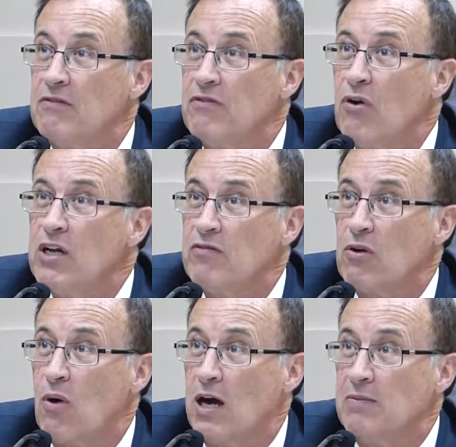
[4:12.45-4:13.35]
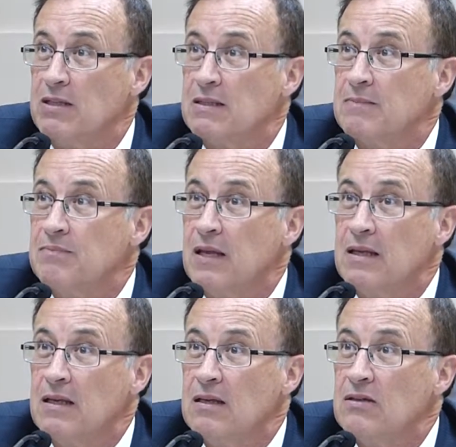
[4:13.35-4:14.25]
Voting requirements.
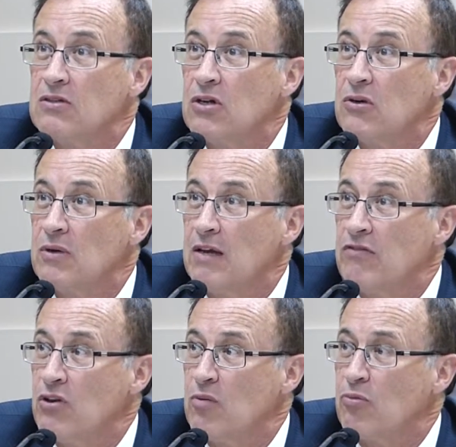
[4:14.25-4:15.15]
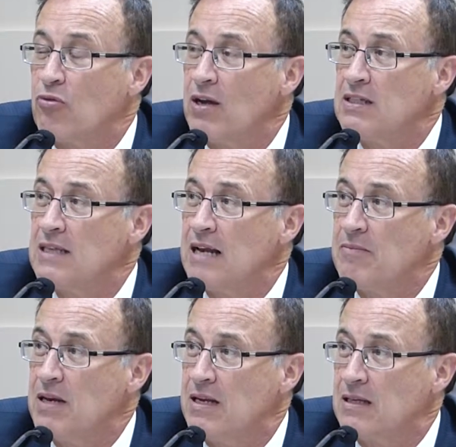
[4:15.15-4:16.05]
So if you're present at a
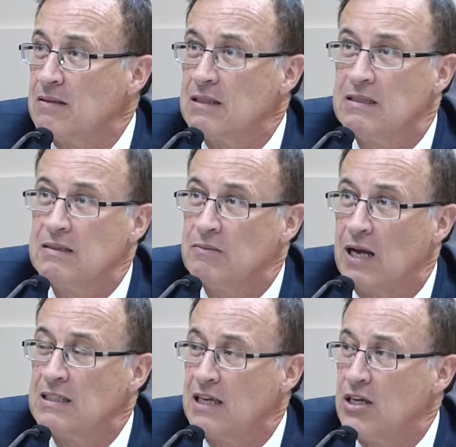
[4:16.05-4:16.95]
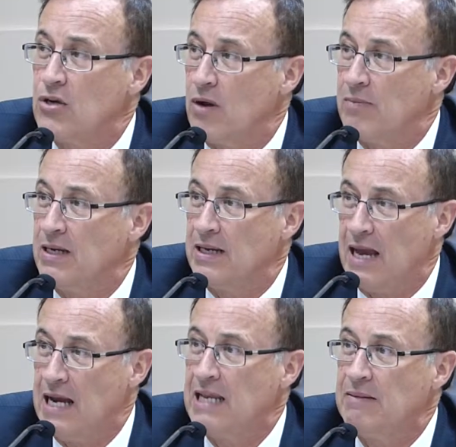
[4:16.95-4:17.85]
meeting, and when I say you, I'm meaning
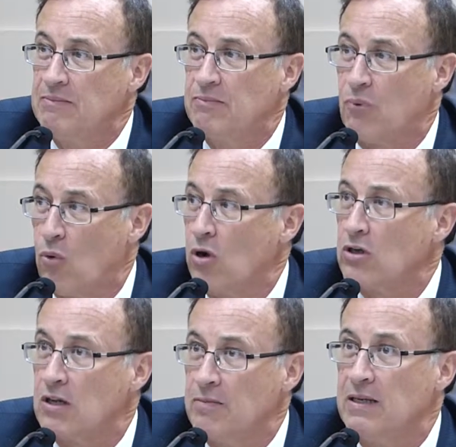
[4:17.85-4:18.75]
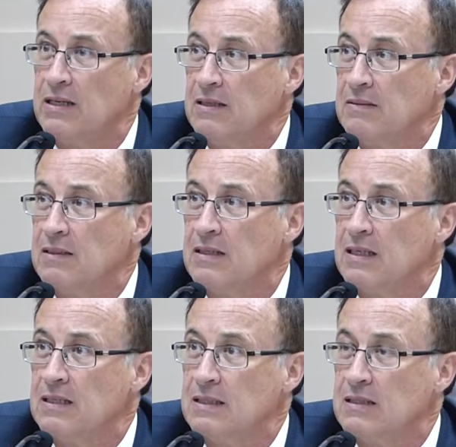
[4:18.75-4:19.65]
any board, committee,
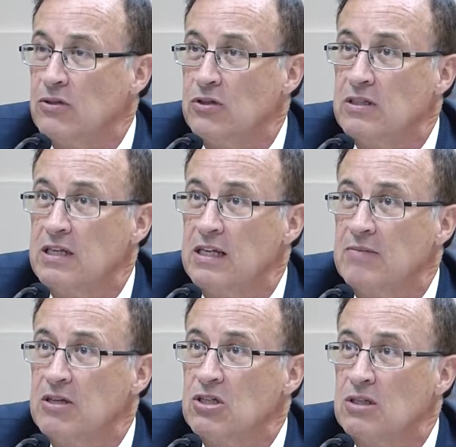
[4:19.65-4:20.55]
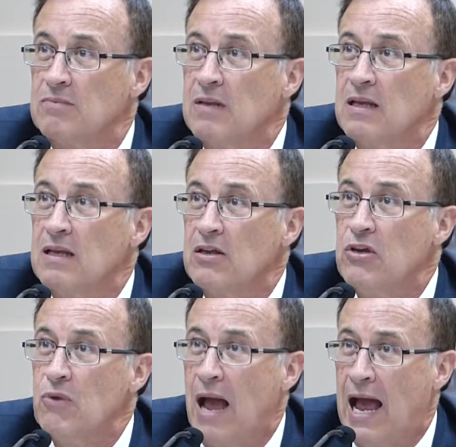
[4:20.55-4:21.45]
including the city commission,
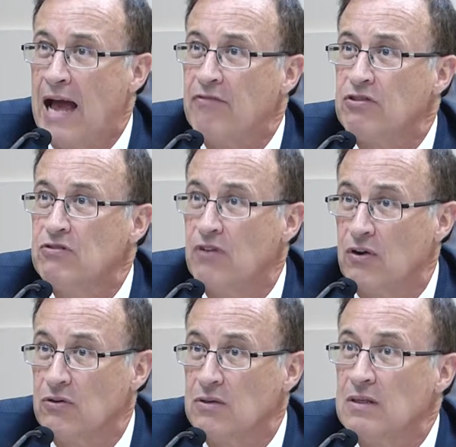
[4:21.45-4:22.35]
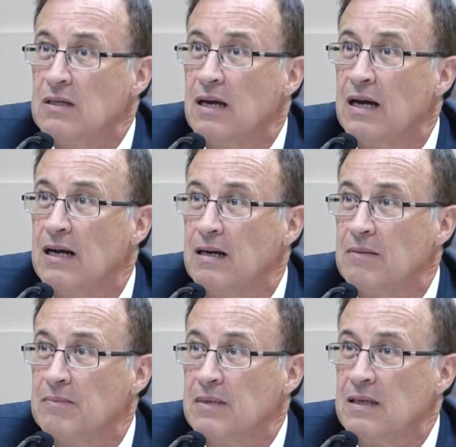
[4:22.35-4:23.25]
you have to vote.
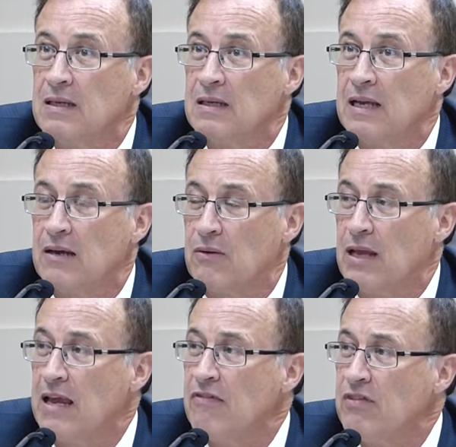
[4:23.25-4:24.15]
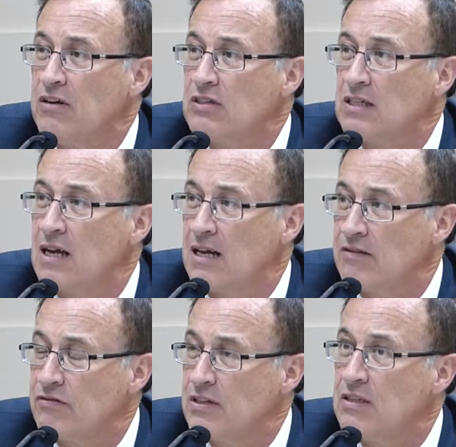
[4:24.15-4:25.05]
Now, if there's a
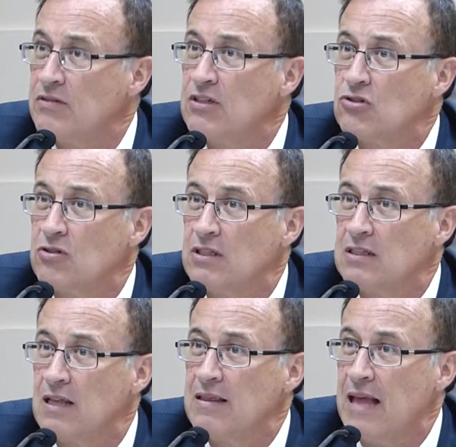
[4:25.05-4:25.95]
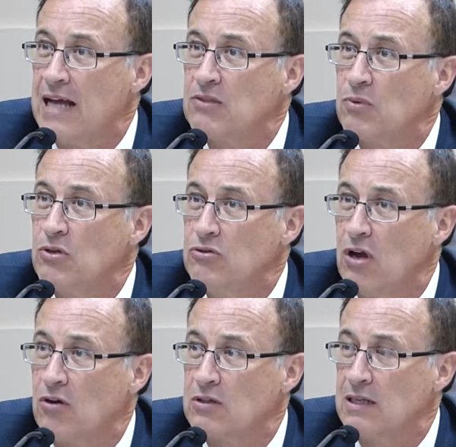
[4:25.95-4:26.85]
conflict of interest, that's when you don't.